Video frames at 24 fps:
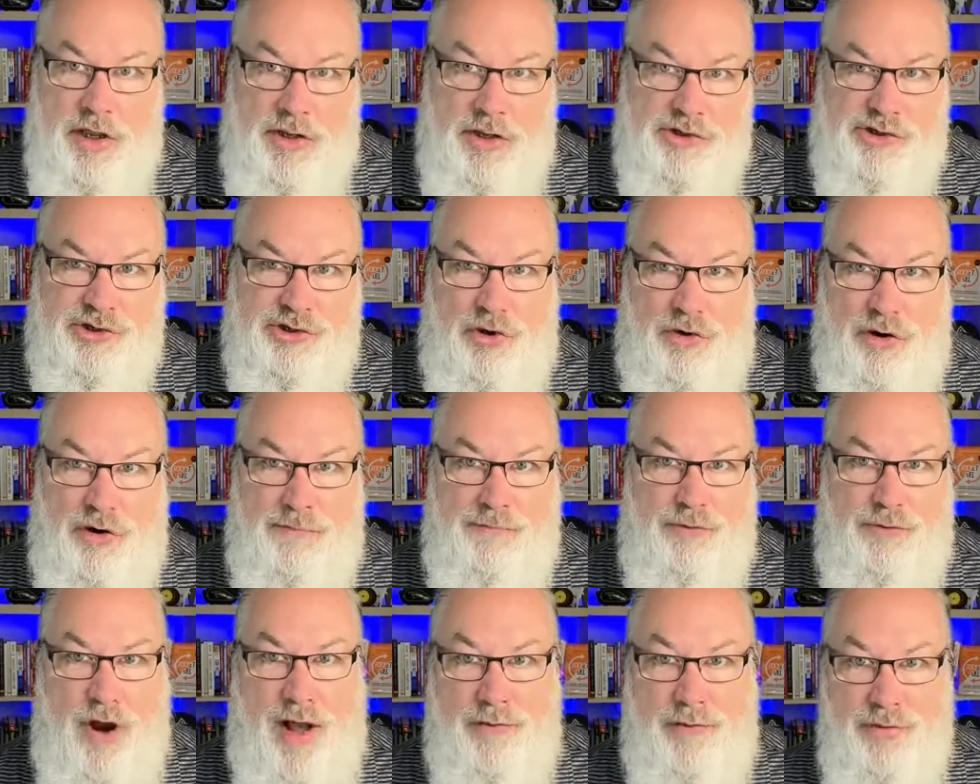So I'm
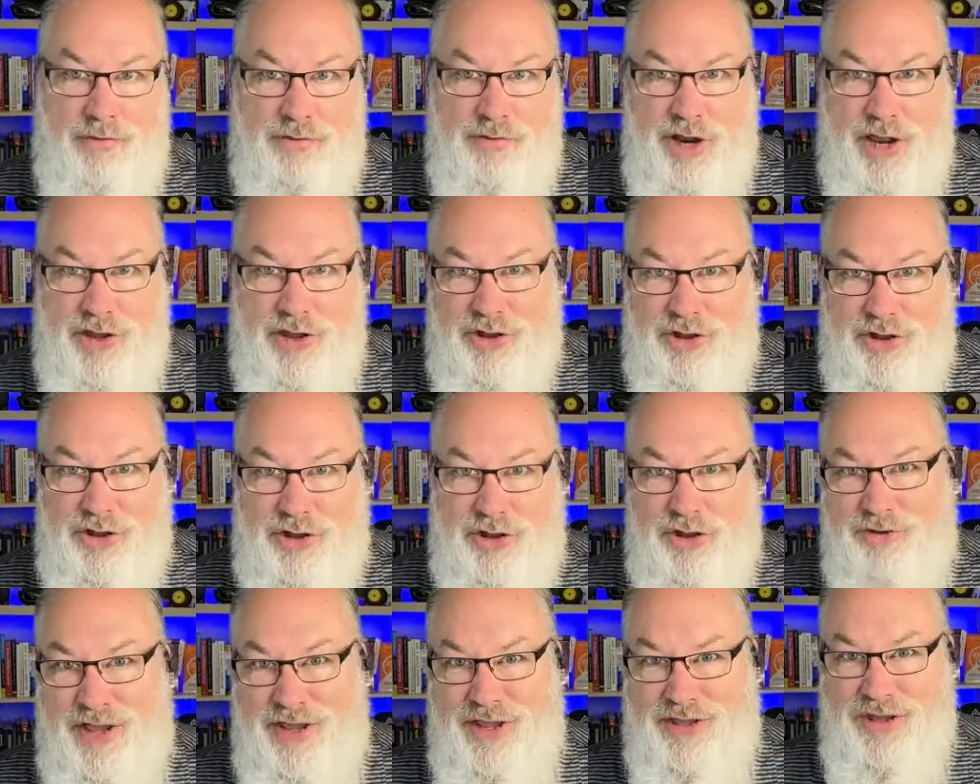probably not going to
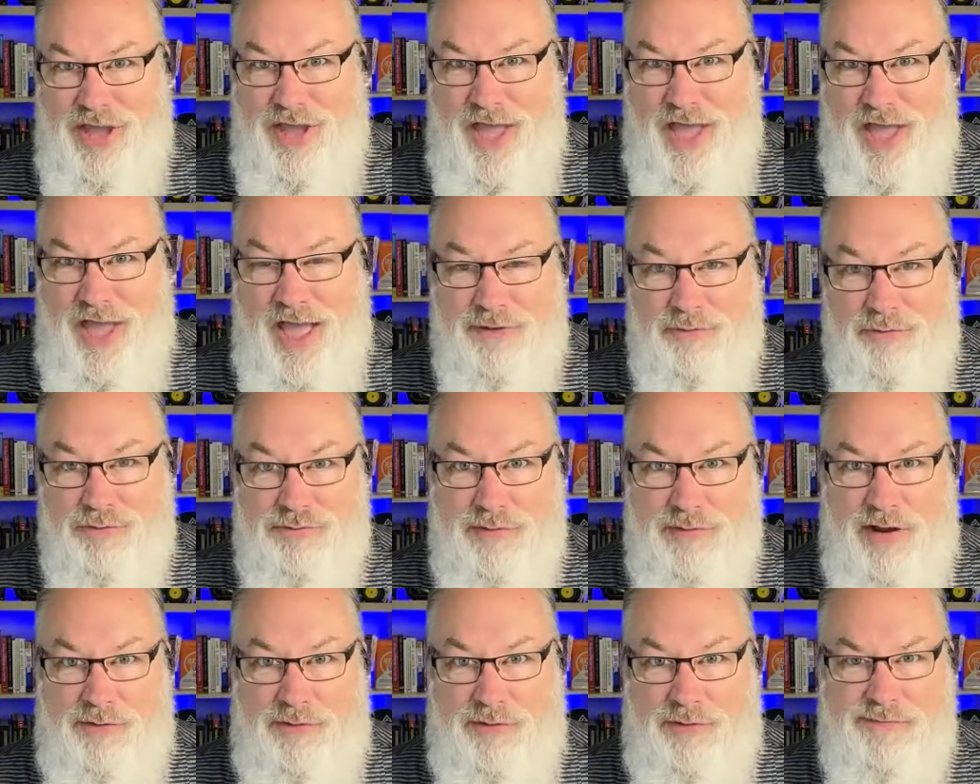make you happy with
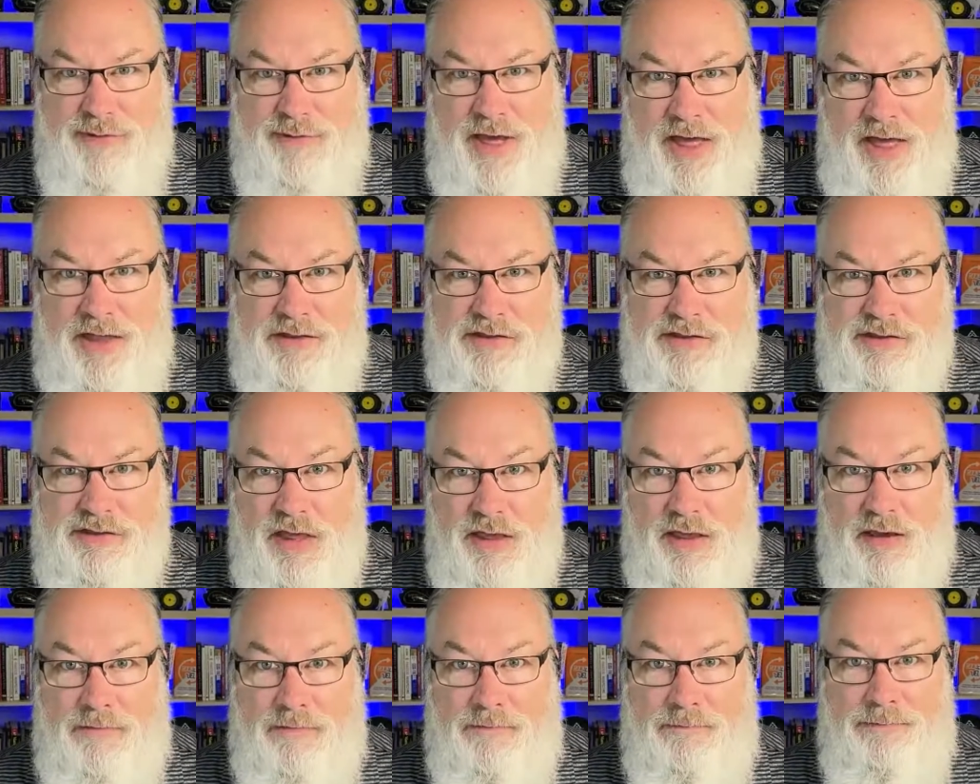my response,
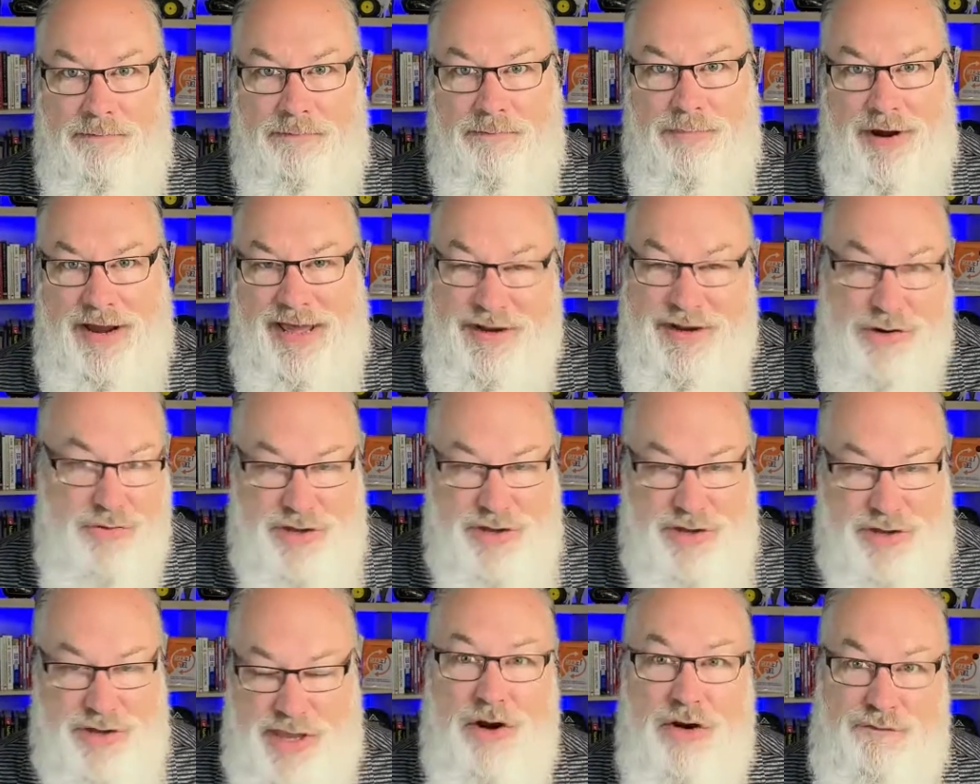but I don't
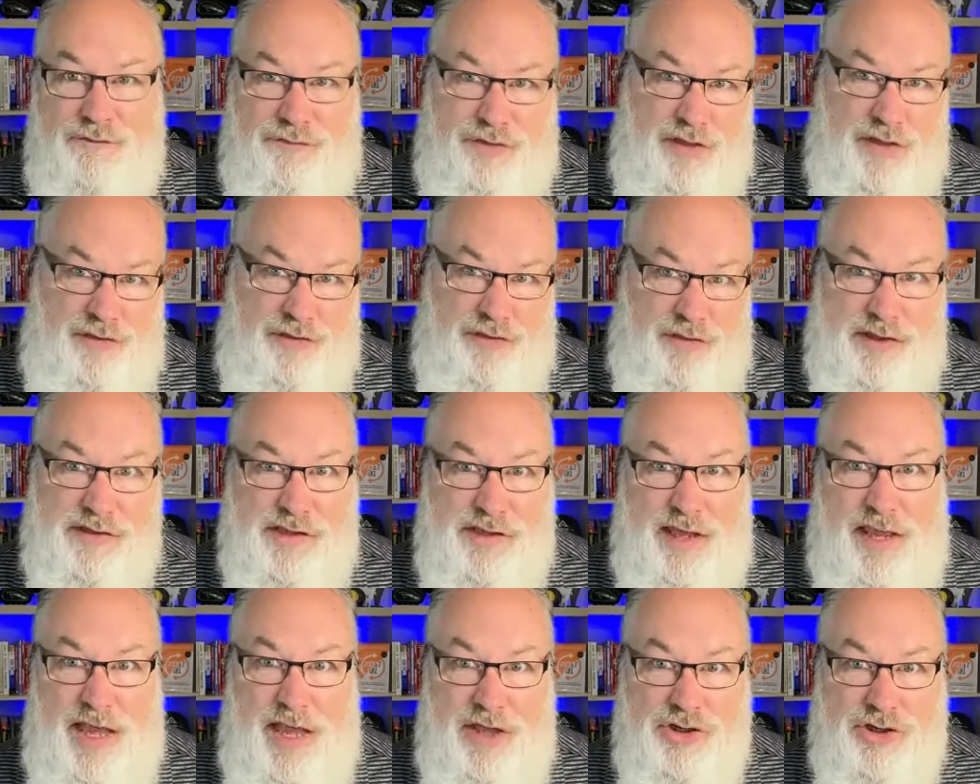care if they think it's
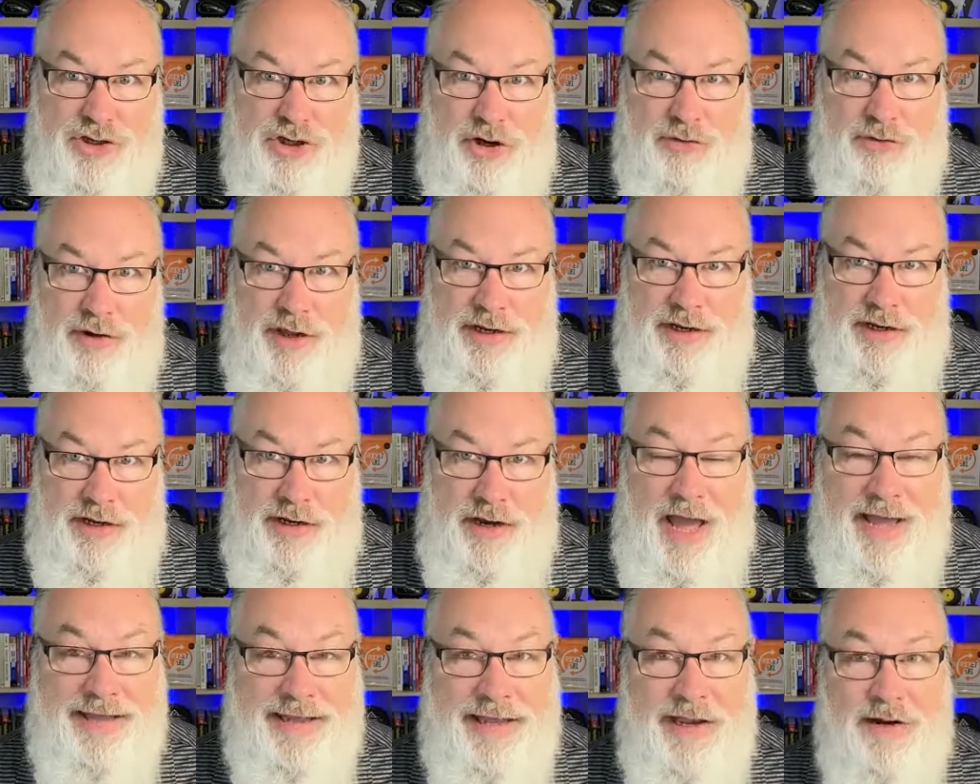AI generated.
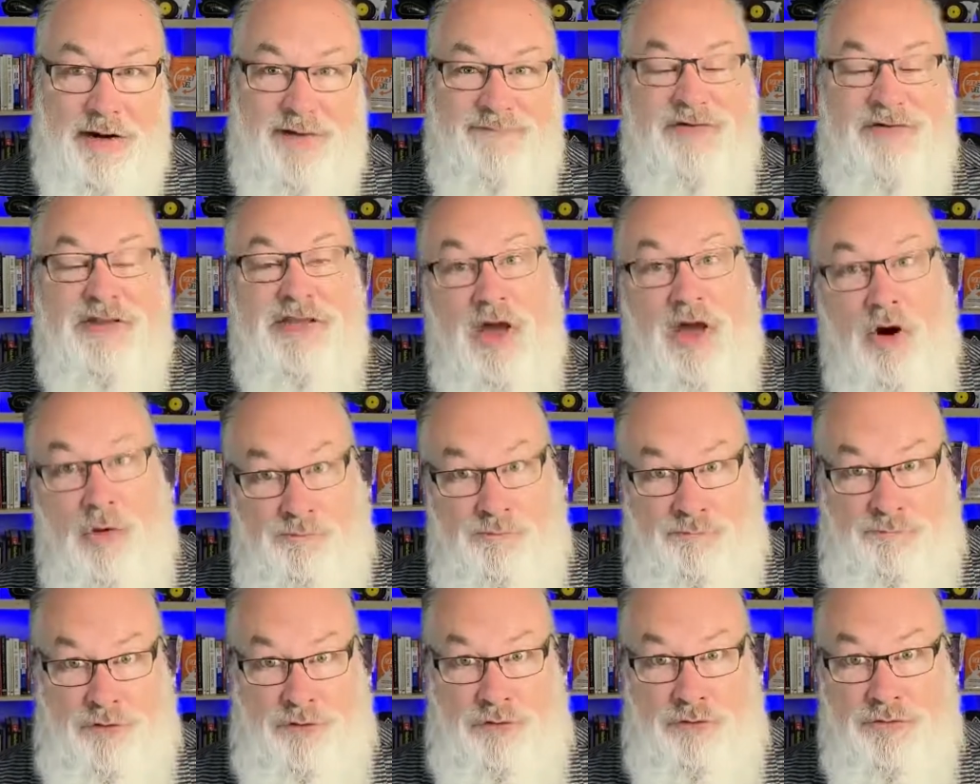I care if it's
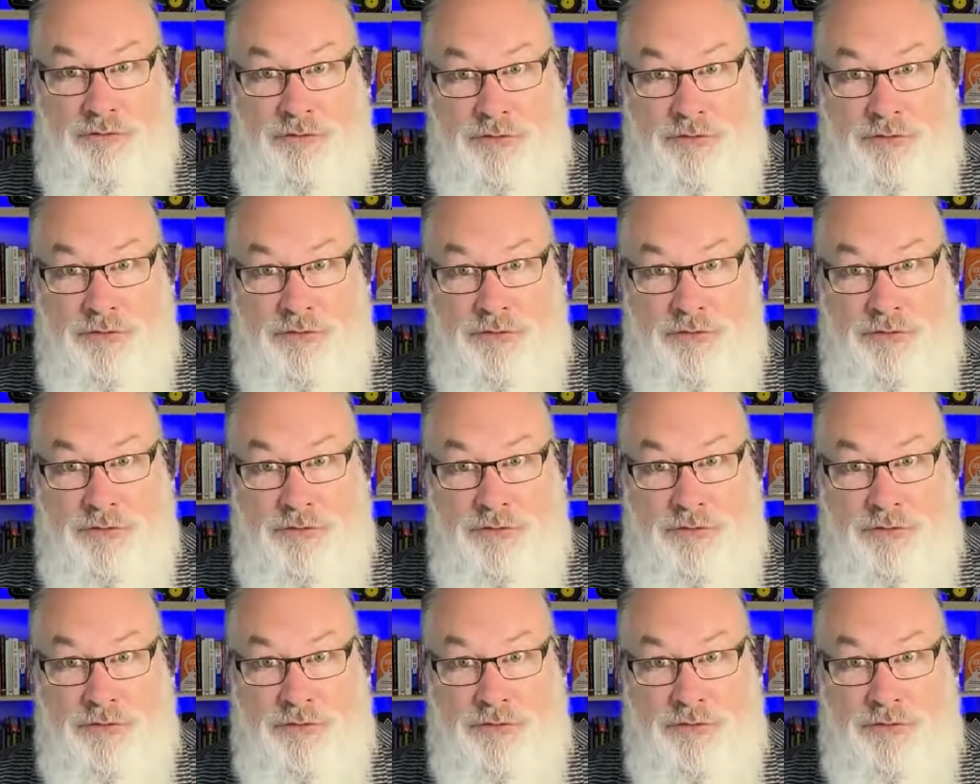helpful.